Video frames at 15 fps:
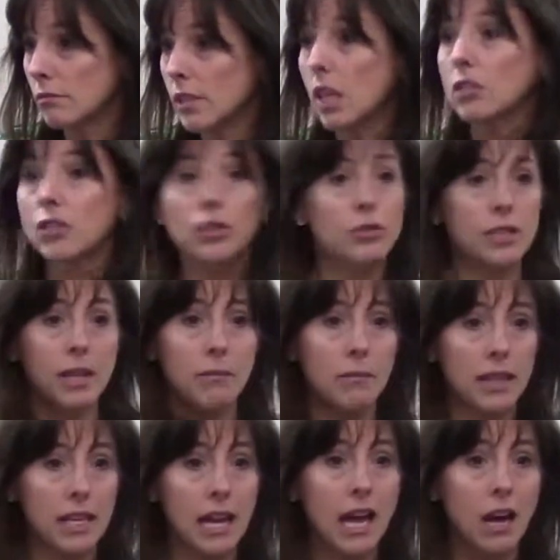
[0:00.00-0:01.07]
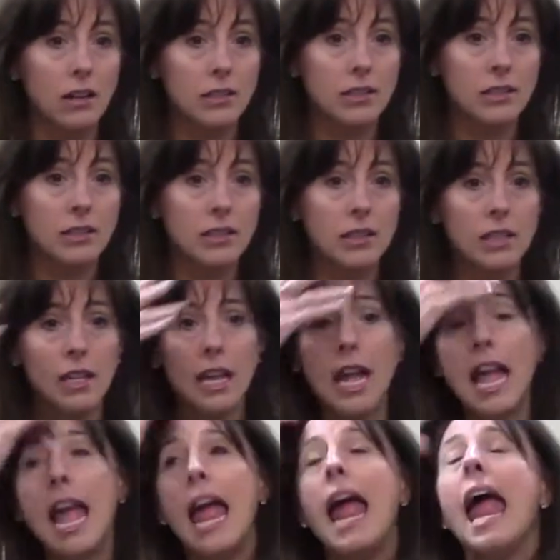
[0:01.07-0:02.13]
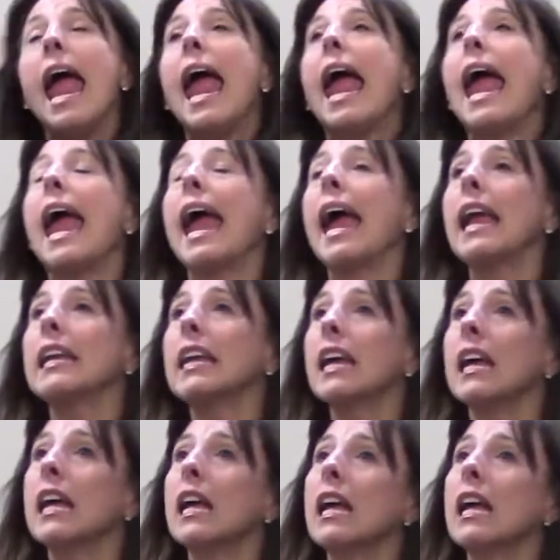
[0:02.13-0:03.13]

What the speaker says: They'll do something else. And